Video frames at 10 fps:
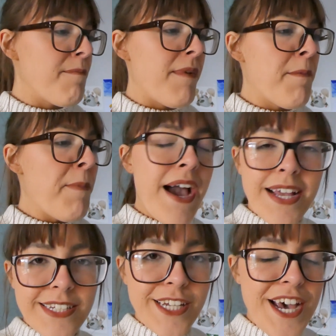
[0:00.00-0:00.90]
My back
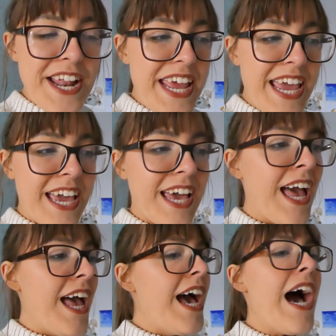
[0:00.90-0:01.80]
is hurting
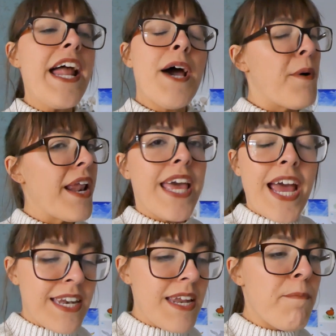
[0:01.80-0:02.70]
and I want to
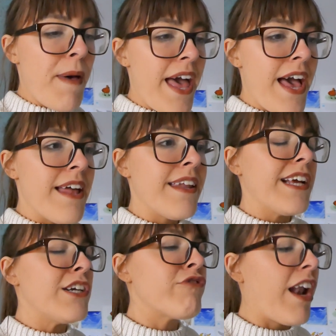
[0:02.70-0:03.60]
get into bed
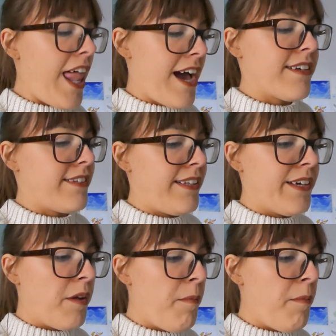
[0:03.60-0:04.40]
and relax a little